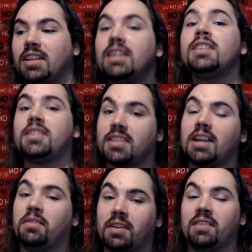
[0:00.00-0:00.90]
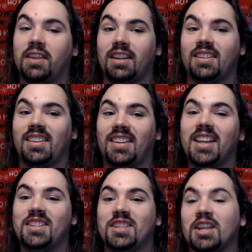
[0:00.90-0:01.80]
is self-evident
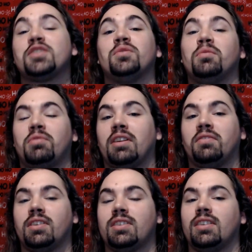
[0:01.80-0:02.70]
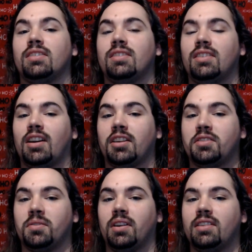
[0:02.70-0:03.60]
that sexual preference is not a
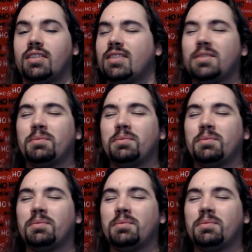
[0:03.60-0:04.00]
choice. It's